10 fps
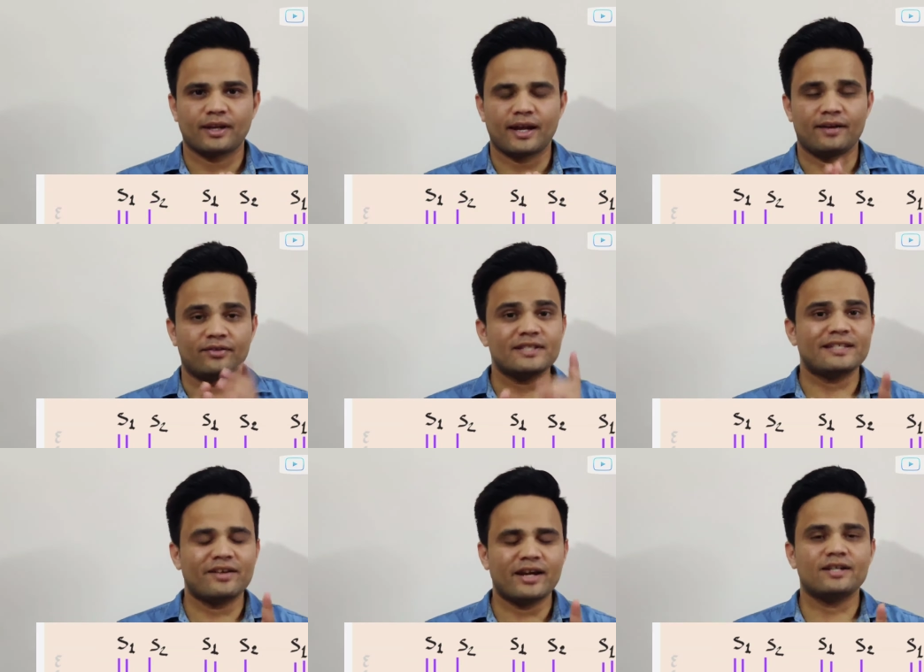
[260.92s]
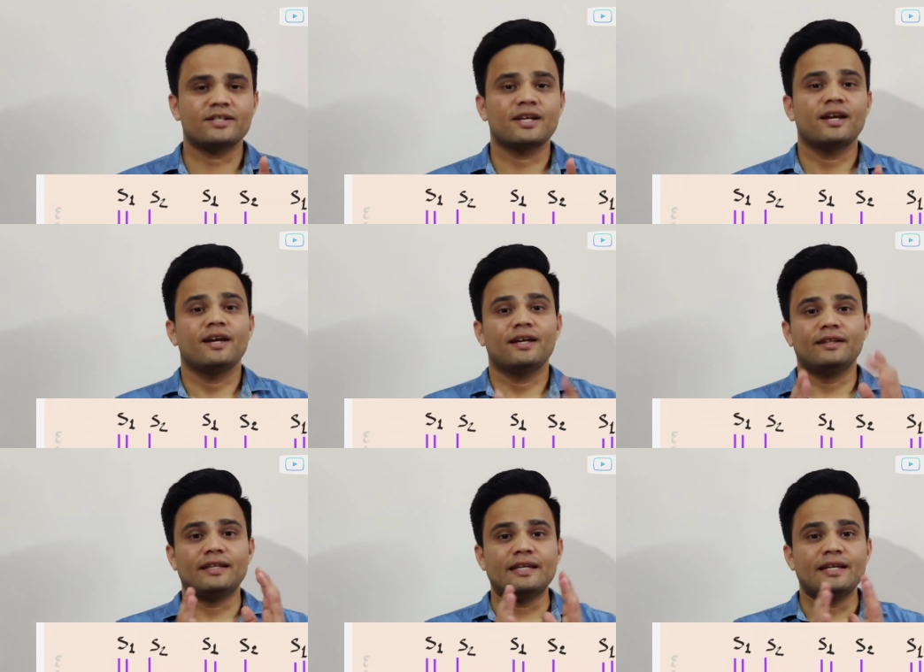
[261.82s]
And this creates
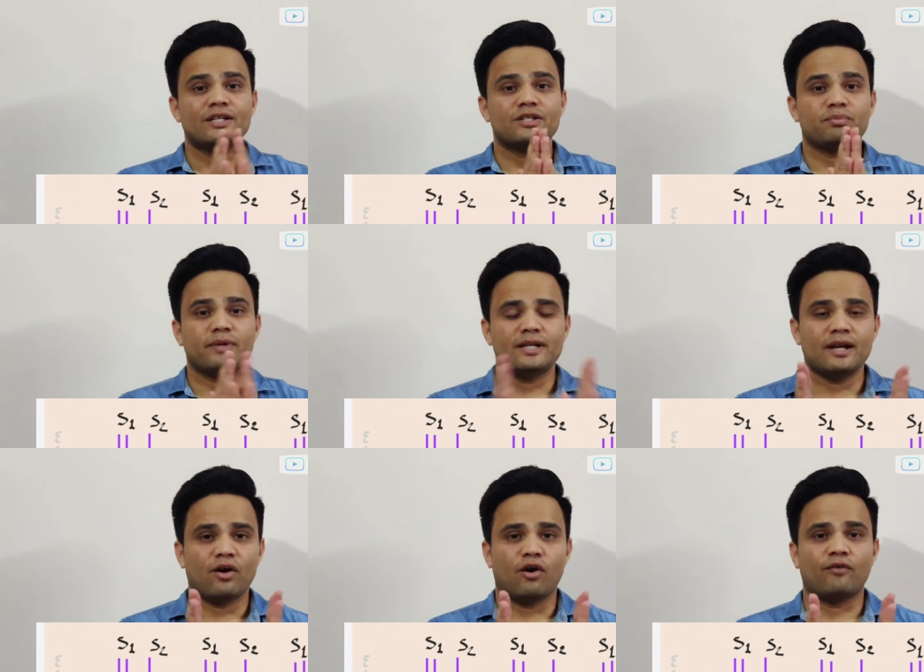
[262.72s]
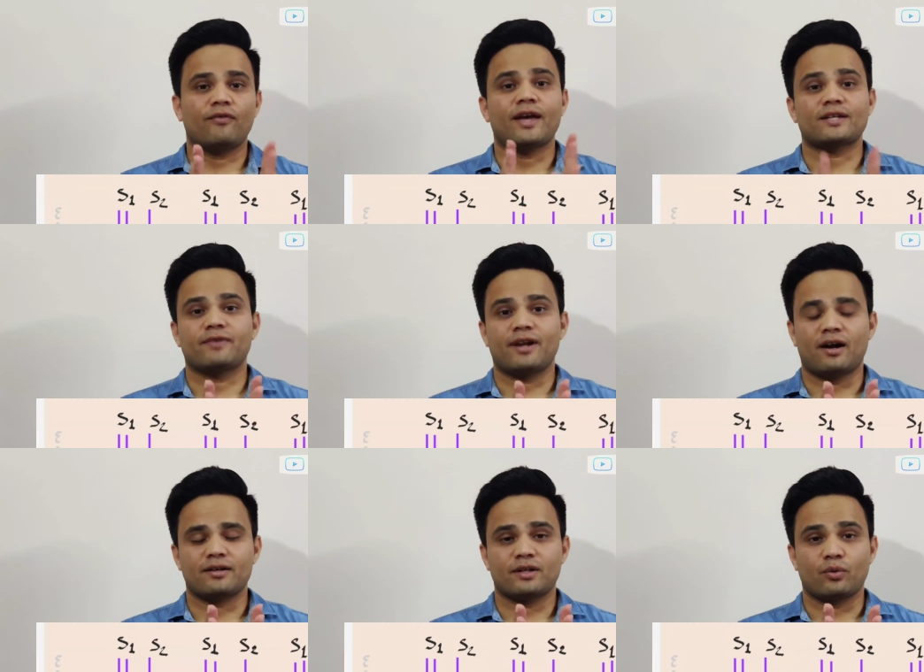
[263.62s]
the splitting of S1
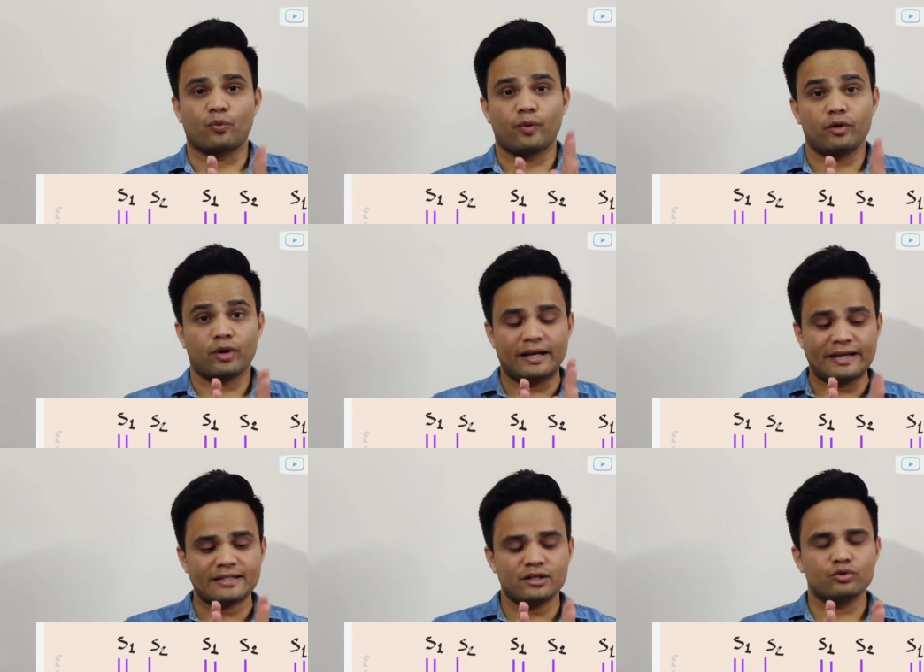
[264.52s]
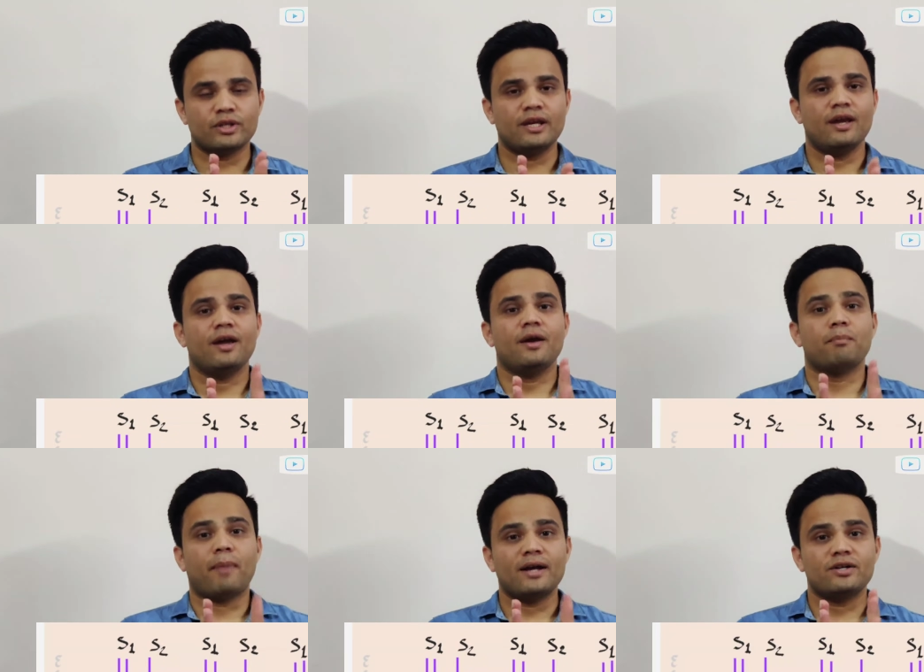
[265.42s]
heart sound, where you can listen to the
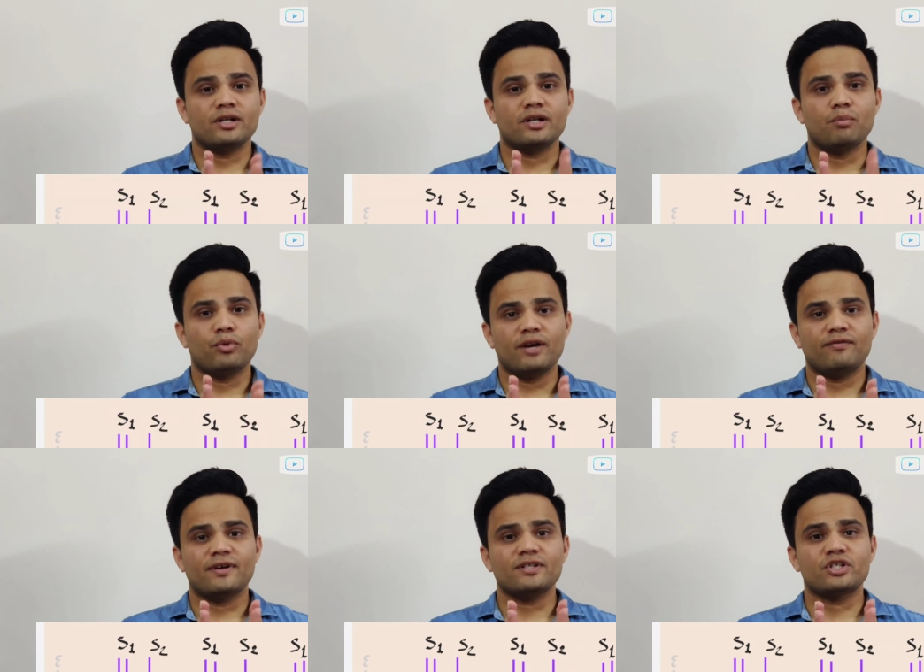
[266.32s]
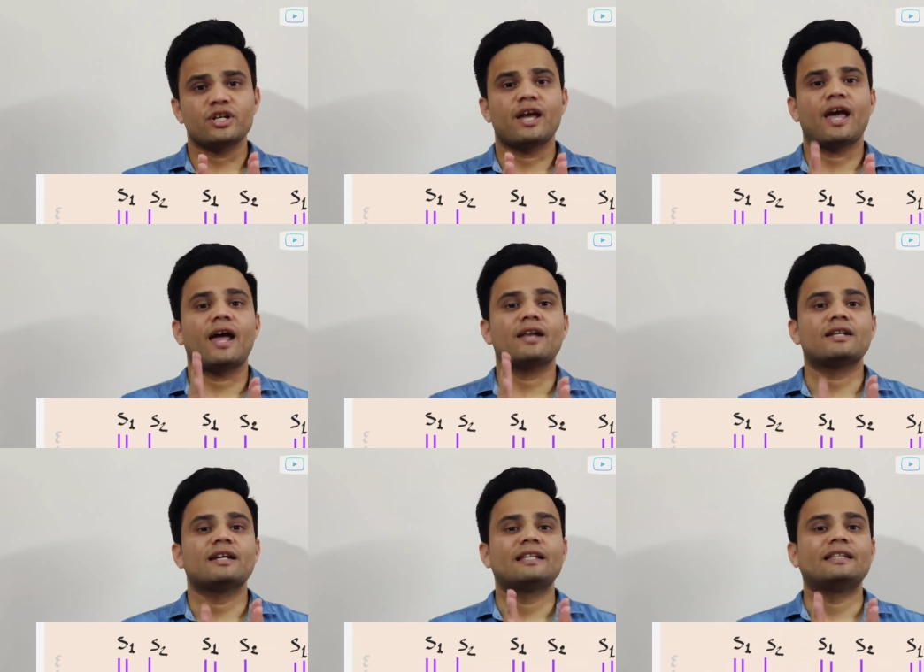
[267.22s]
mitral component first and
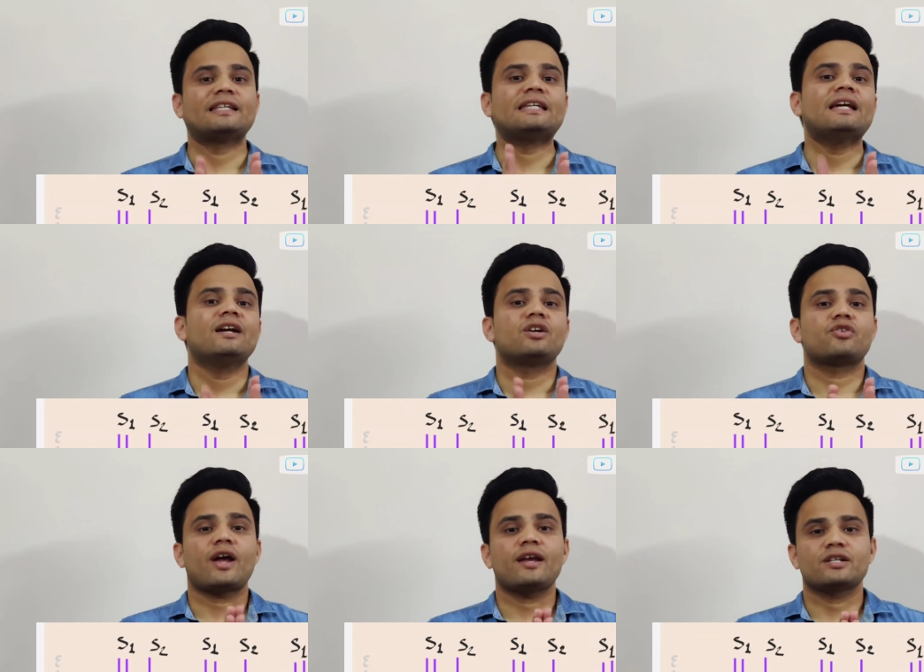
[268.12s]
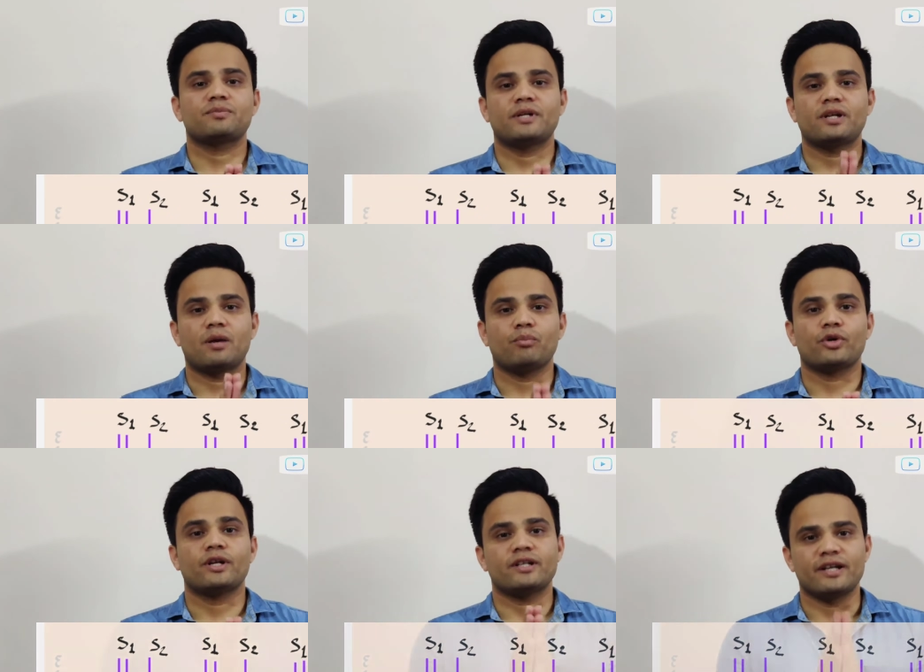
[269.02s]
the tricuspid
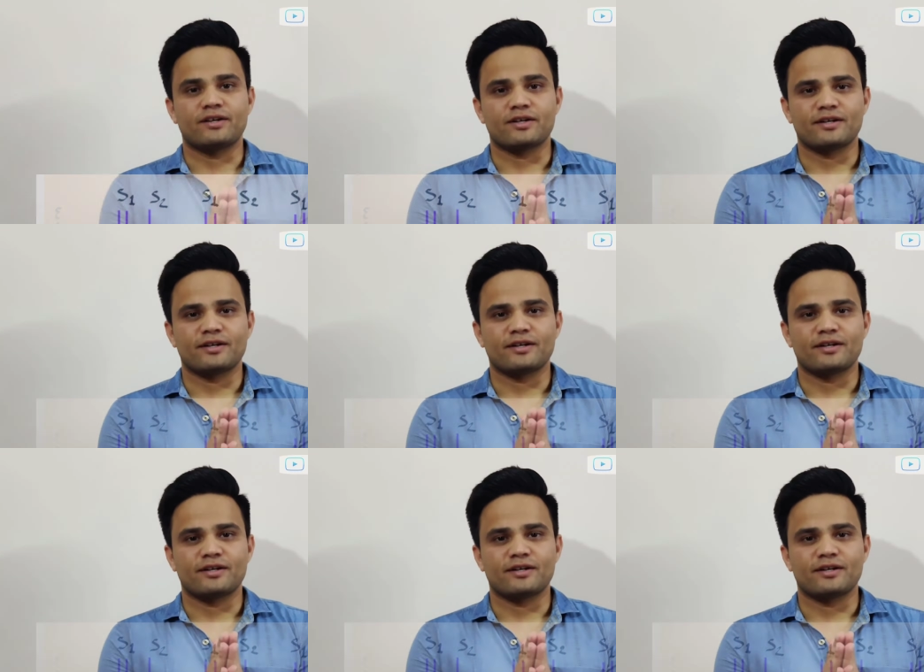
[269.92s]
component later.